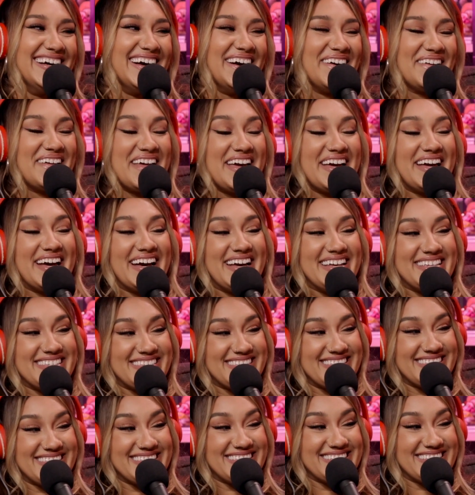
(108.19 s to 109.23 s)
Okay,
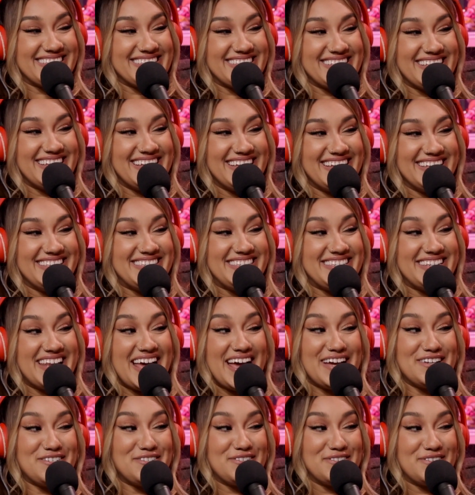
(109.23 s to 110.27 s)
guys. It's
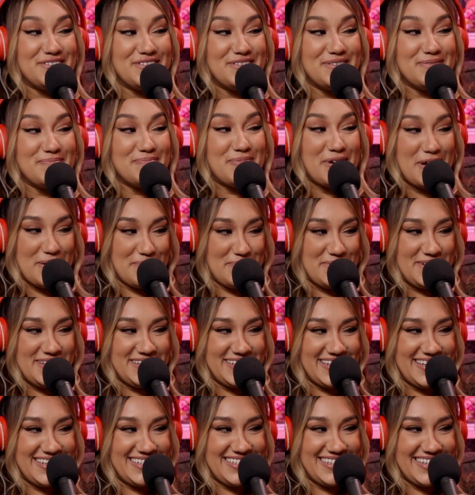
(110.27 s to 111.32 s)
National Puppy
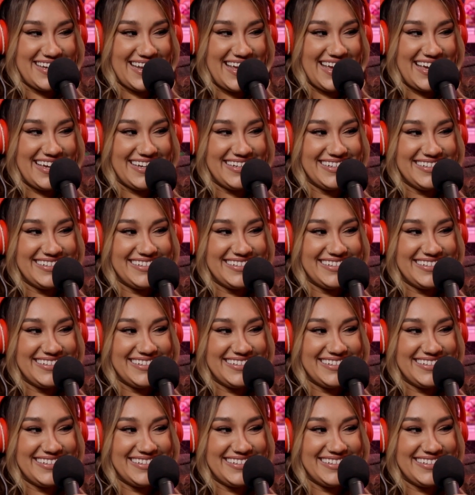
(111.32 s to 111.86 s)
Day today.